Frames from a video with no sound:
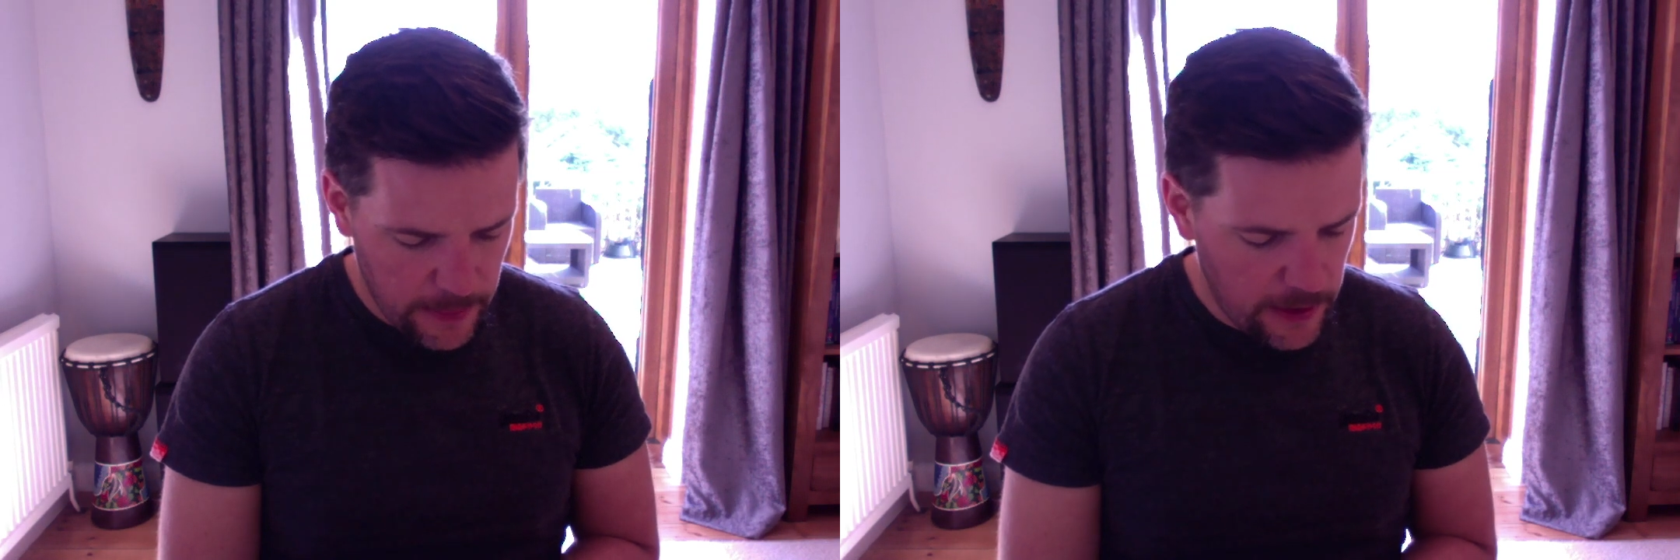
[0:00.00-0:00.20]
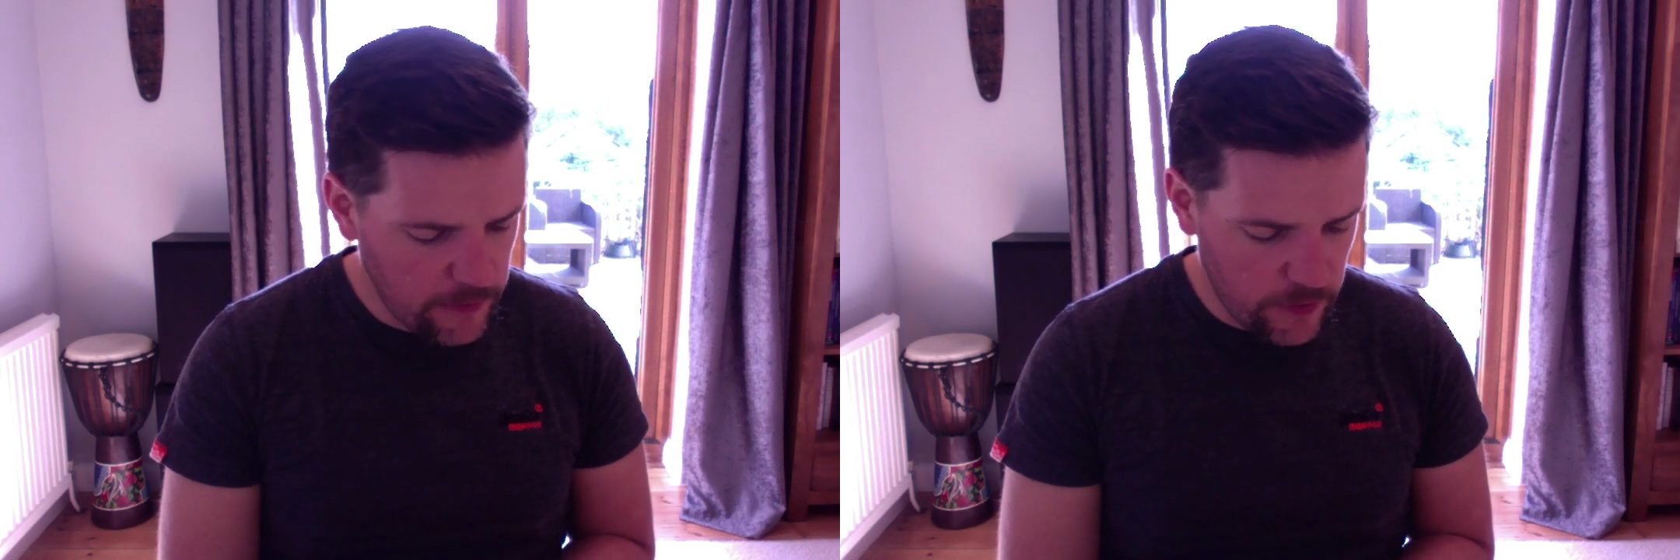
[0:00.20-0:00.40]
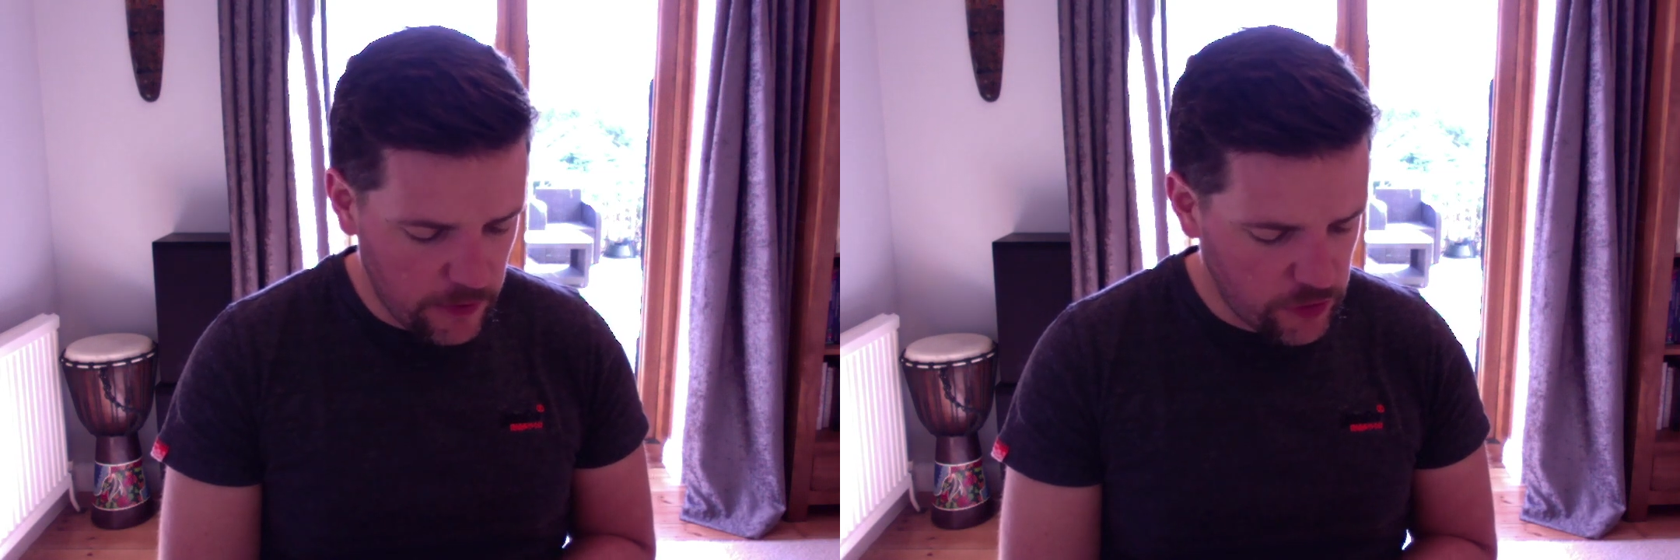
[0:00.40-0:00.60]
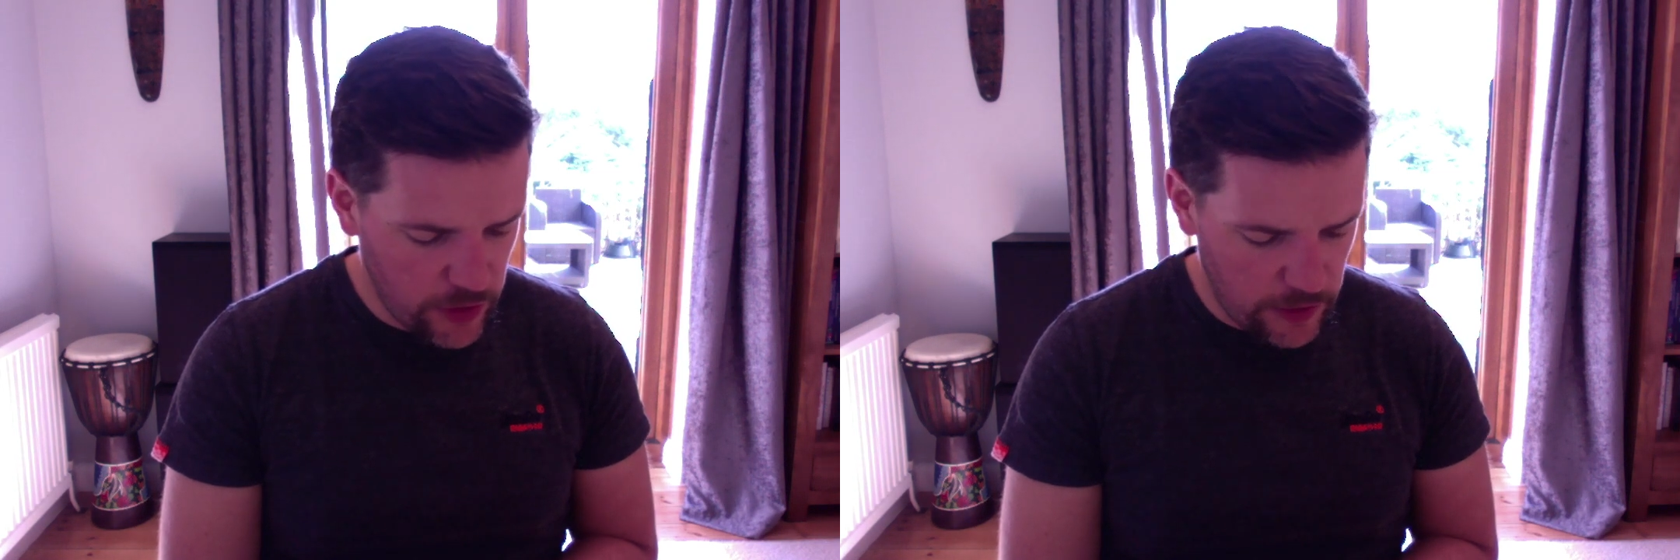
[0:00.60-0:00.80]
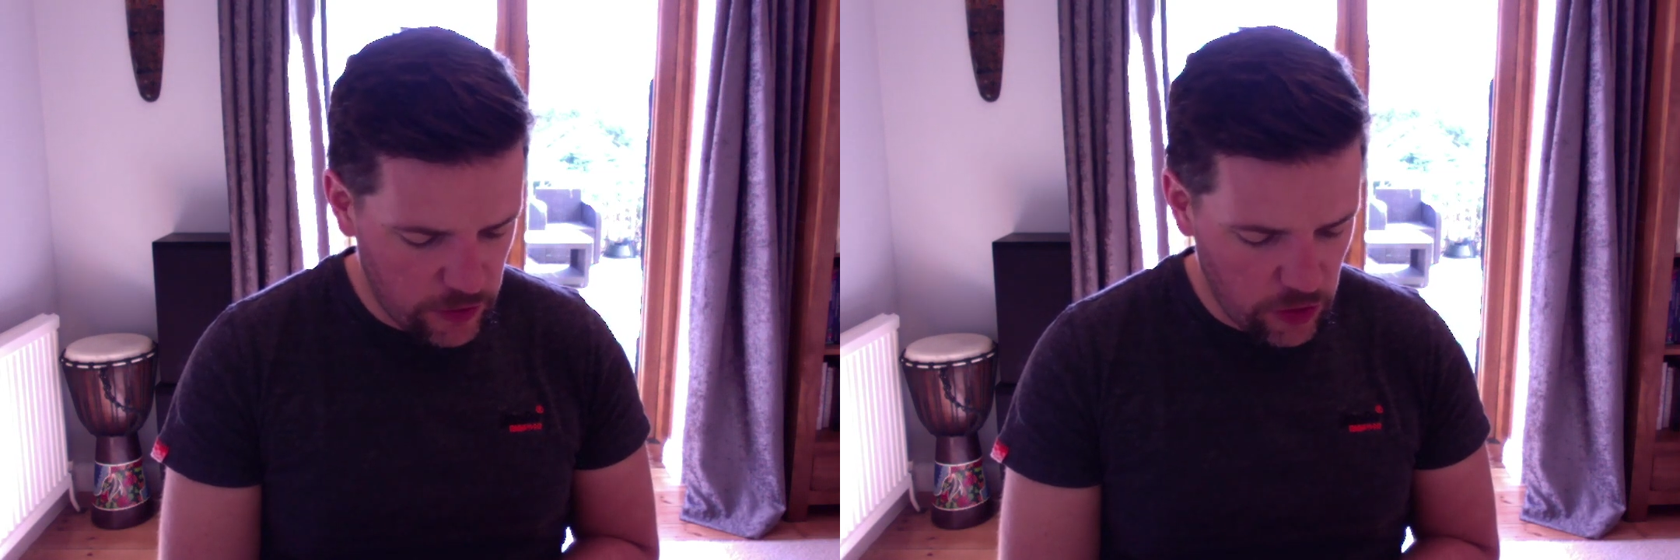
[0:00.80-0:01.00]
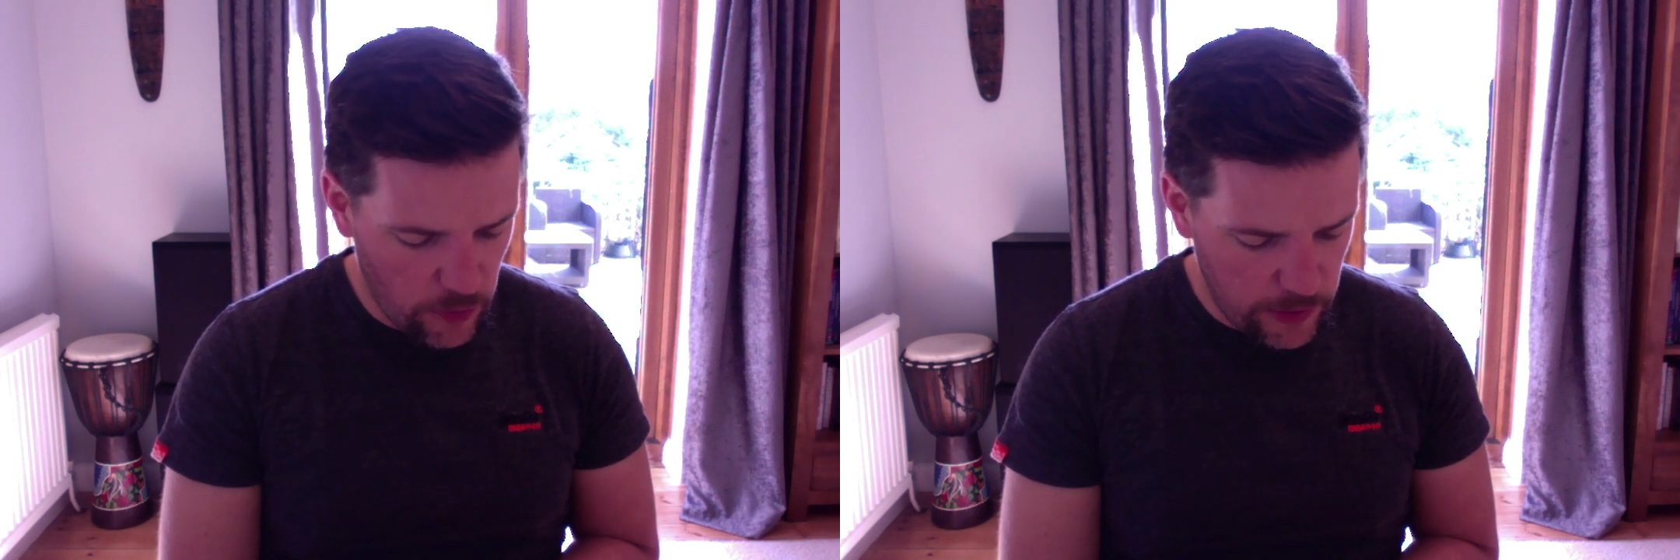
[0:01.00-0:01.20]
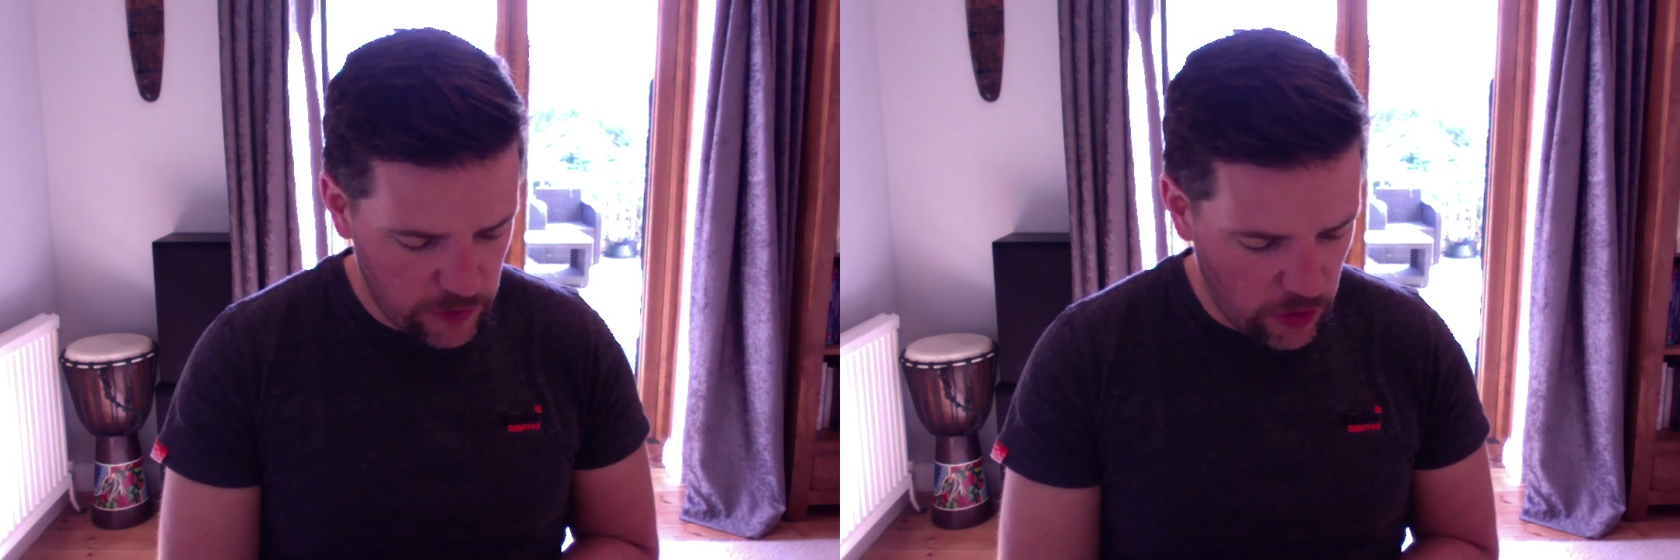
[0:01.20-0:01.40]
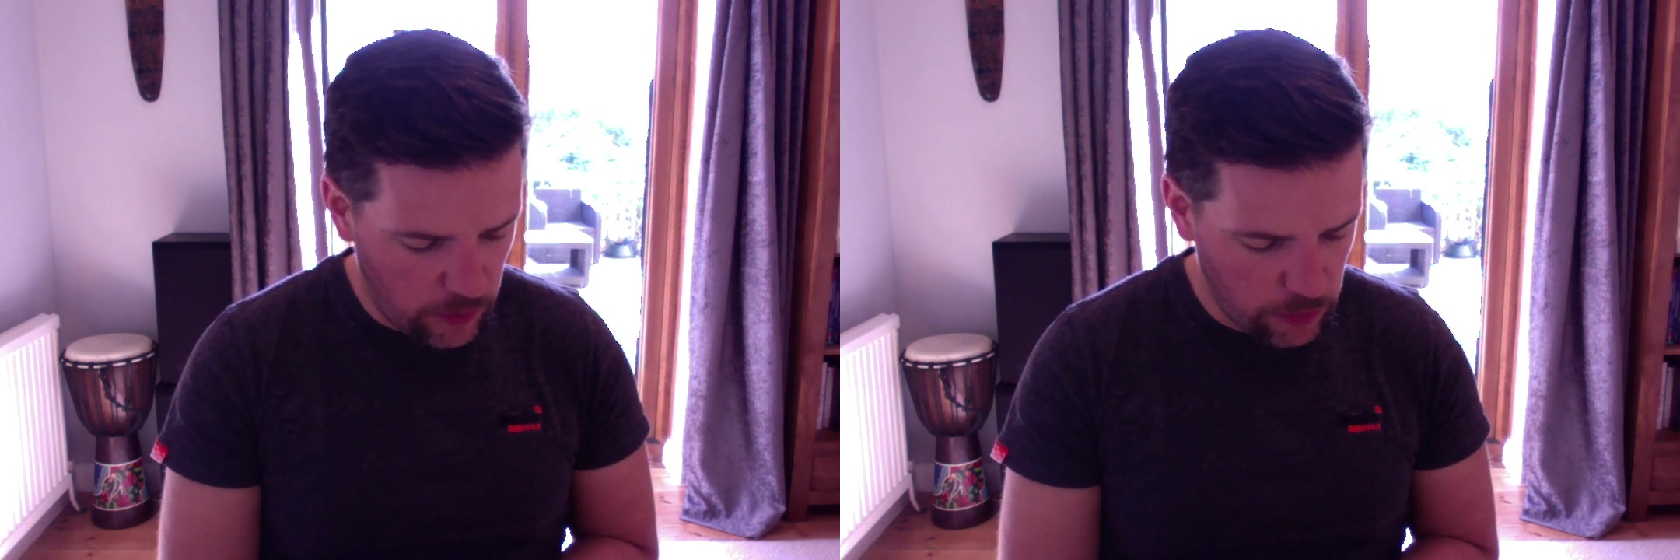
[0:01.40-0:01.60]
Even though I've seen it so many
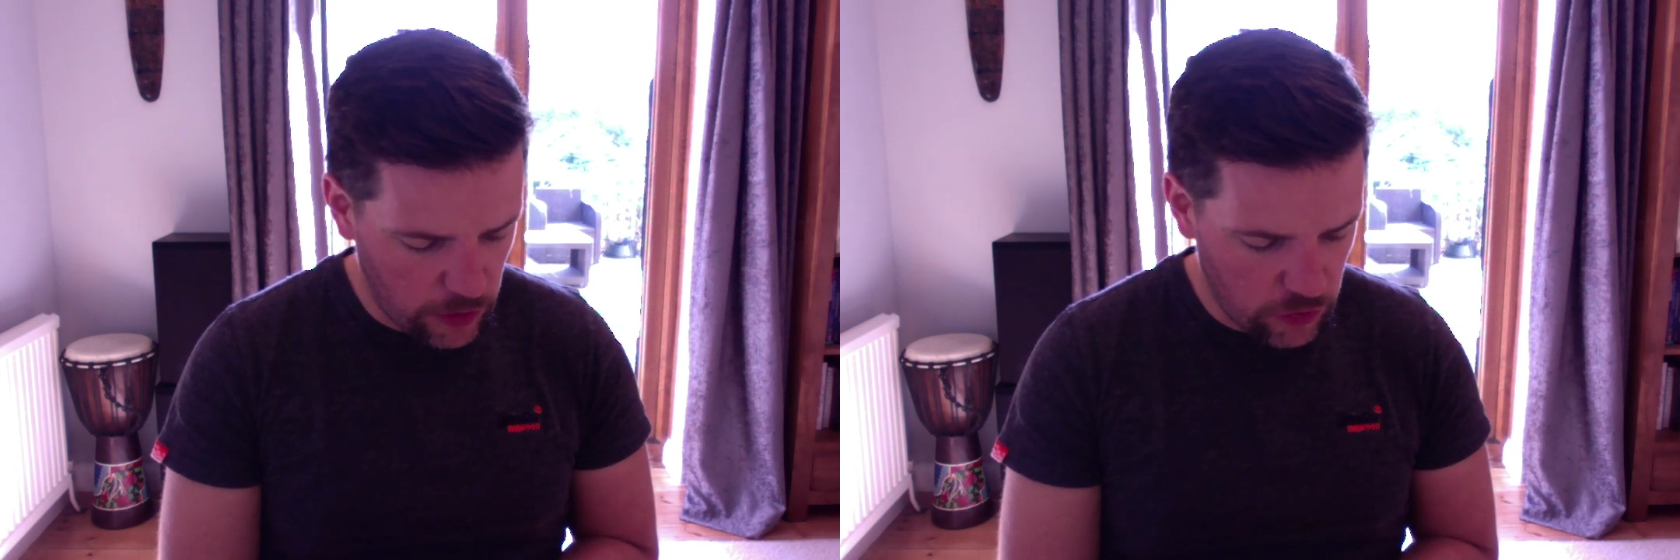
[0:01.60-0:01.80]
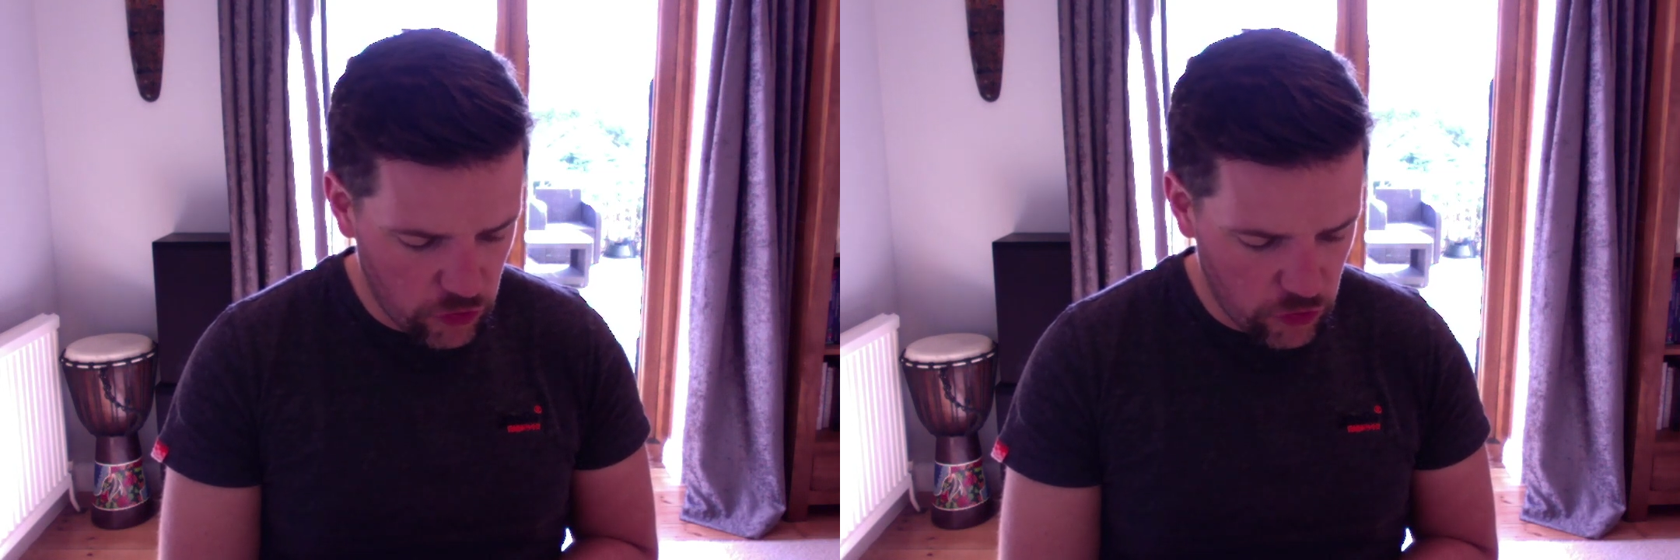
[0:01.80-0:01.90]
times I could